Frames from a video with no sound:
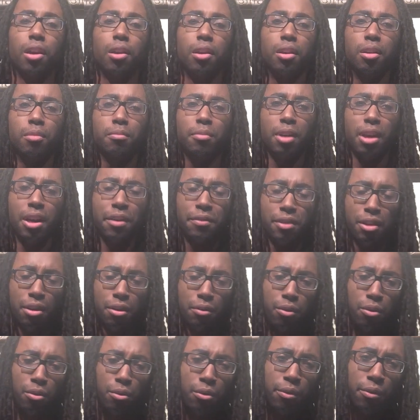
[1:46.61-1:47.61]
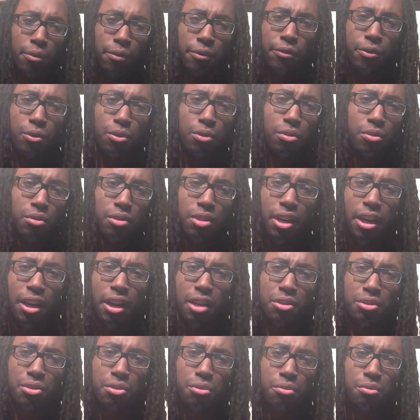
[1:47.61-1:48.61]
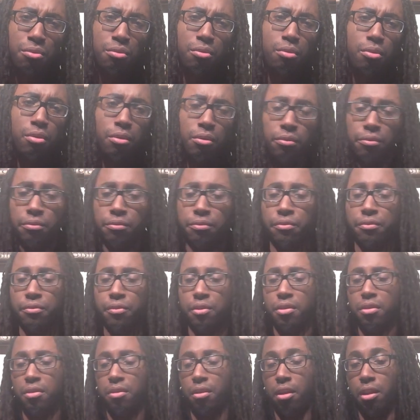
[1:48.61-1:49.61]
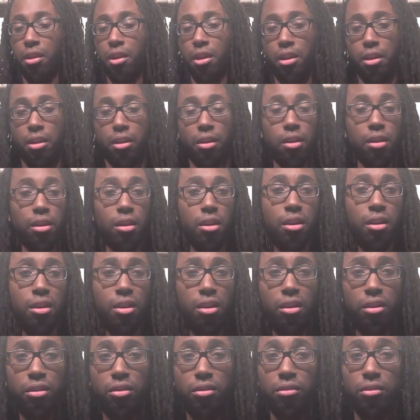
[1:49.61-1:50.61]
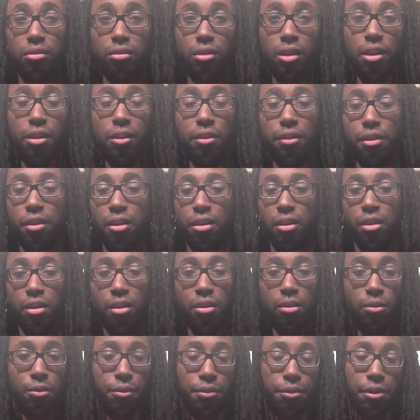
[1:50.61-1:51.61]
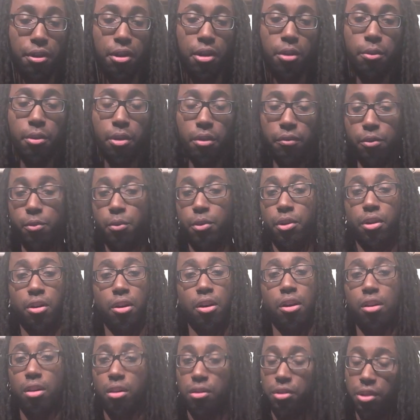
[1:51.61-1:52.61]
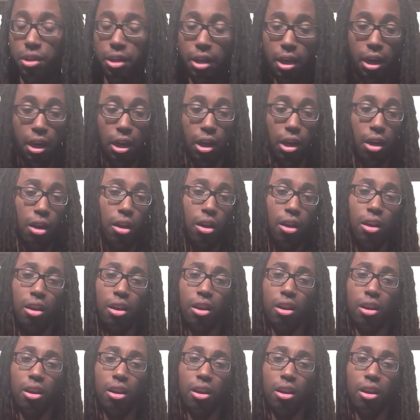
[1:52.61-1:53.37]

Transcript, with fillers: him having a whole full tattoo of Thithi, Althea, Hothea, whatever you want to call her today.